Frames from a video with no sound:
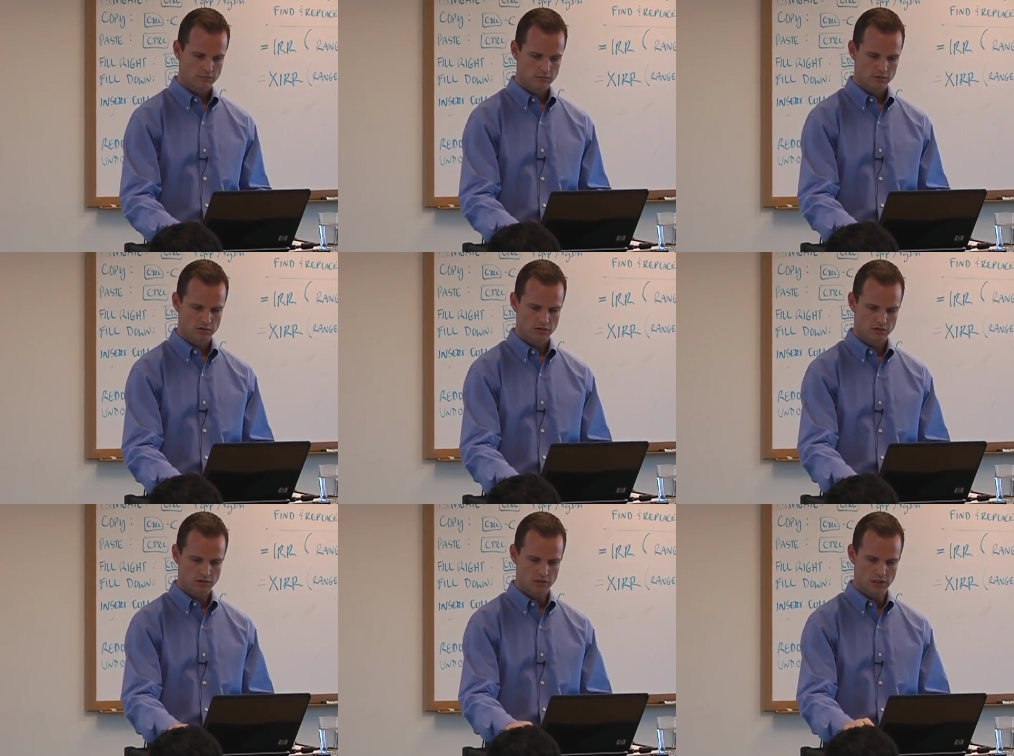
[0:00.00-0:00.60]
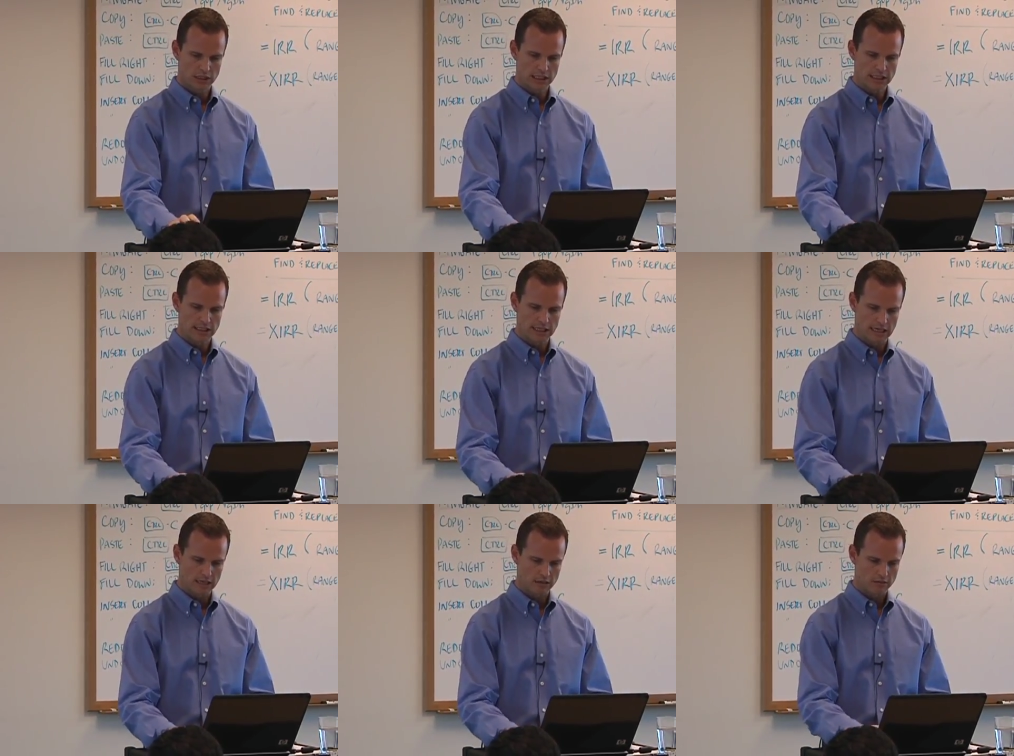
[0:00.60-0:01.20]
let's just delete
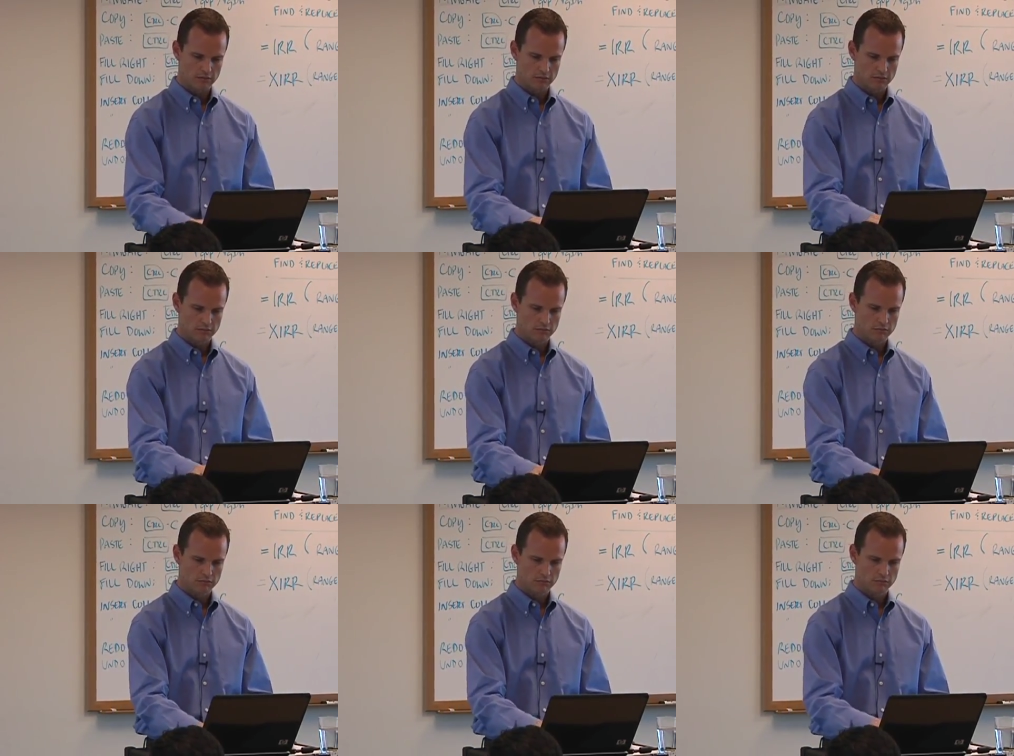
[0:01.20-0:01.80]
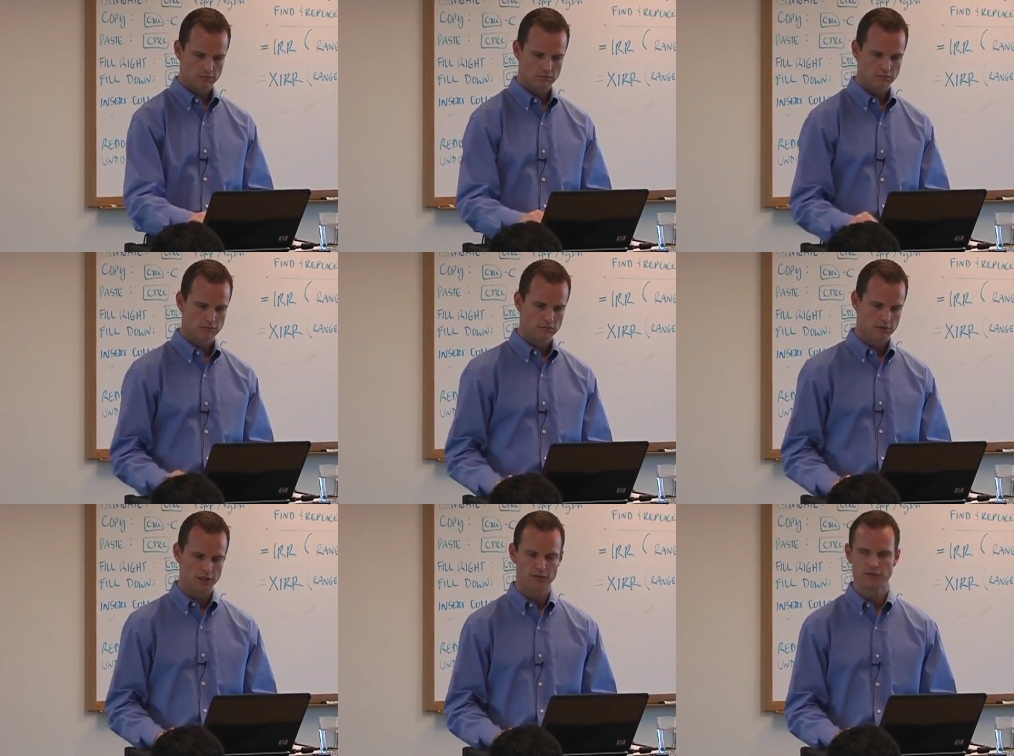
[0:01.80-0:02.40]
that.
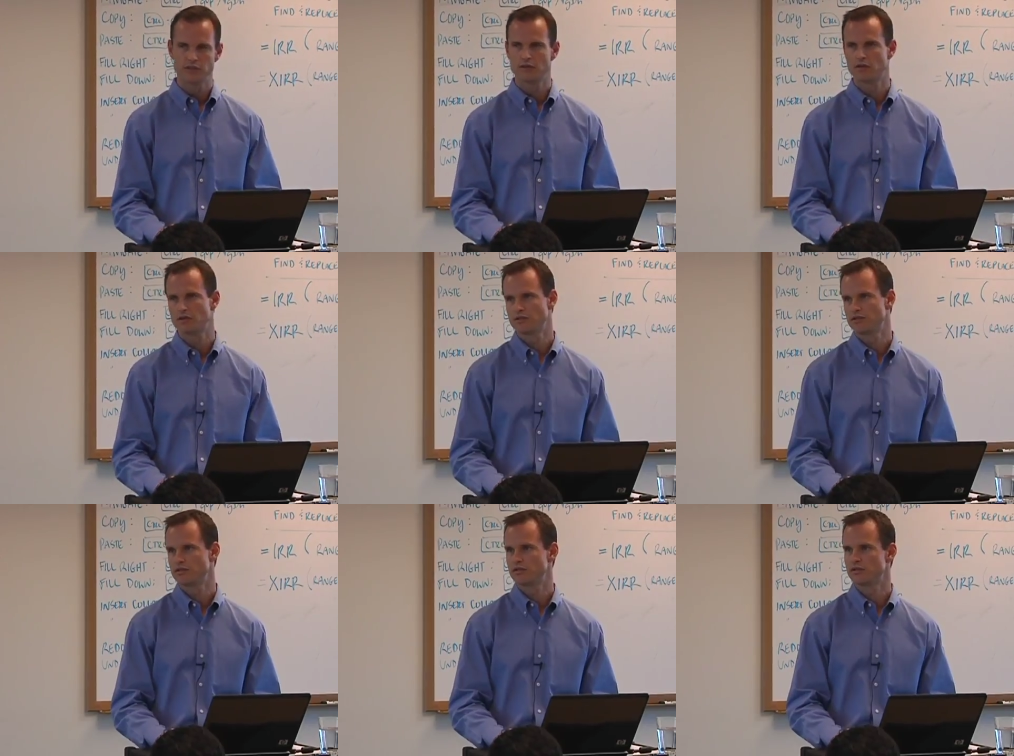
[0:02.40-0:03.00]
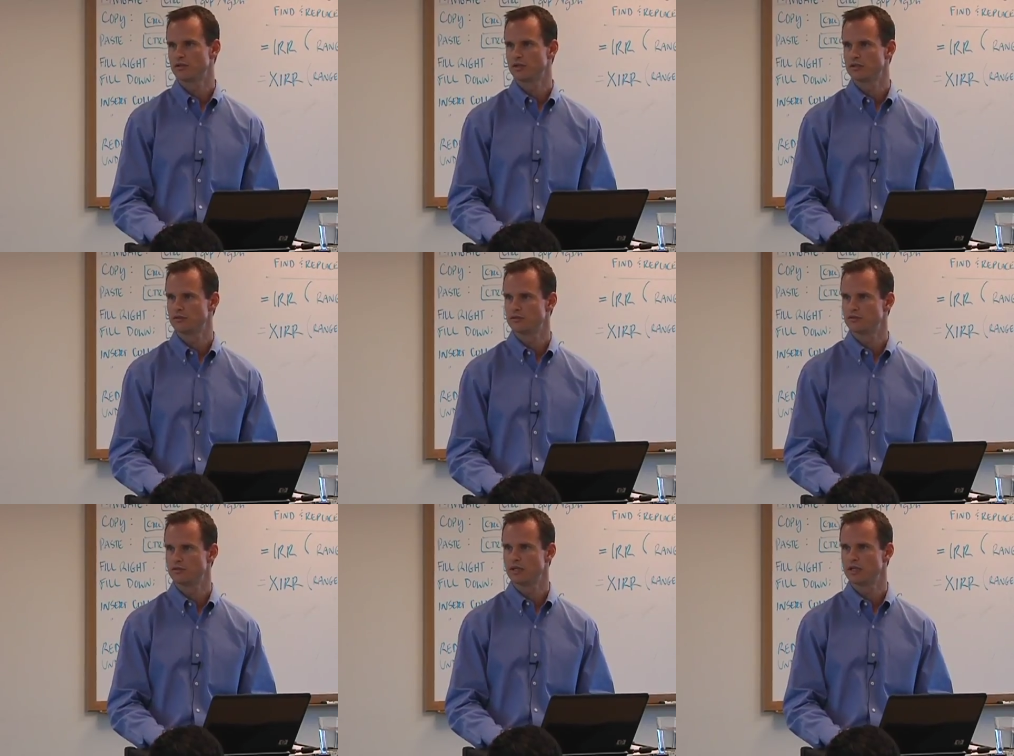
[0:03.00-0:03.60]
Their return is just their
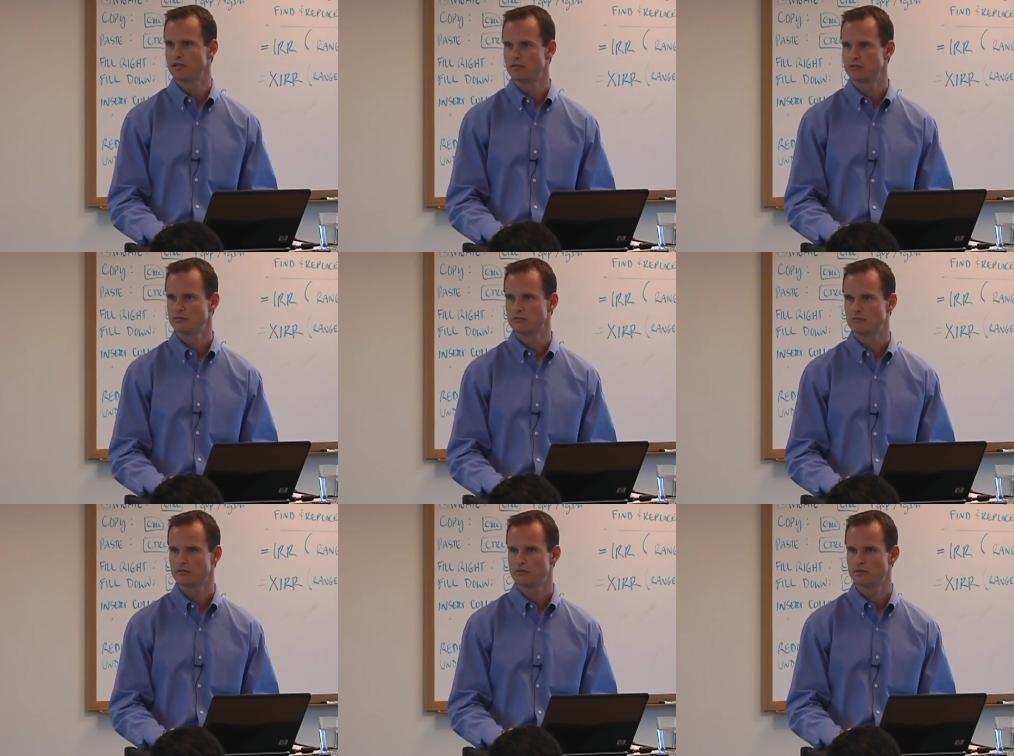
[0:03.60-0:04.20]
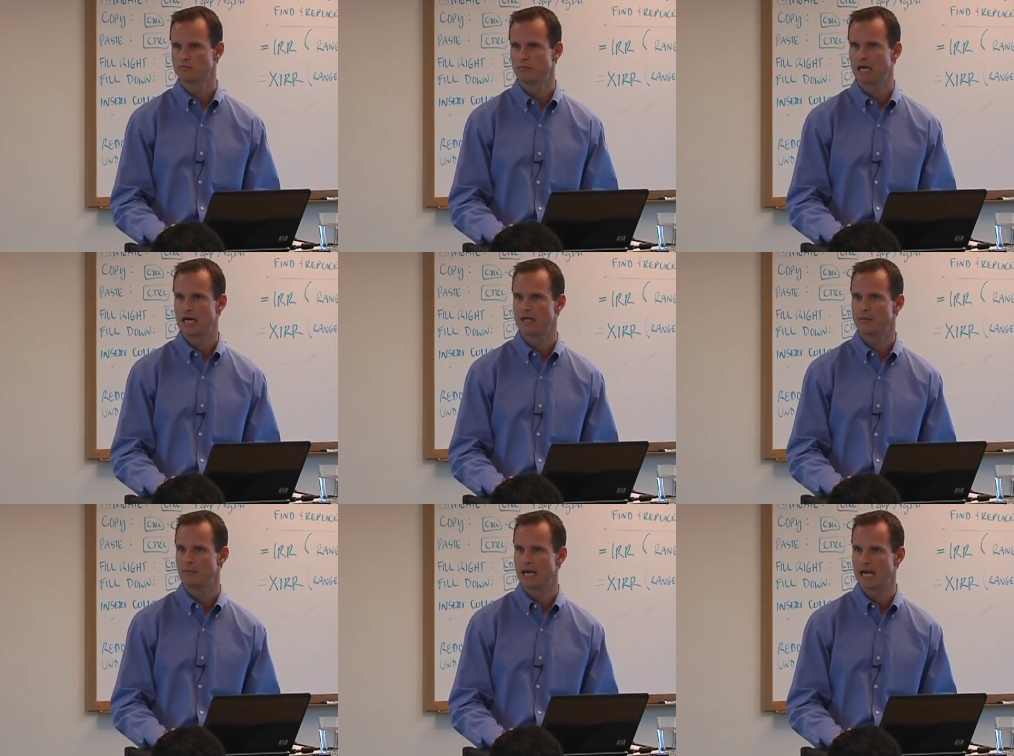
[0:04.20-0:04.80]
interest rate. It's just
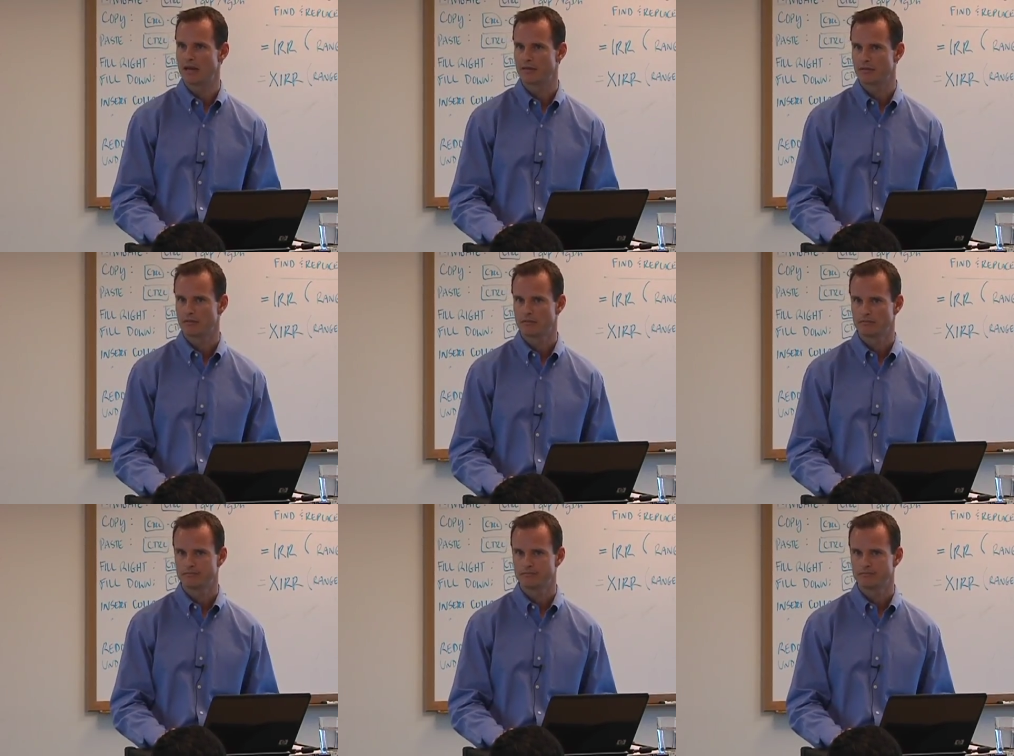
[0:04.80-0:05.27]
bond math.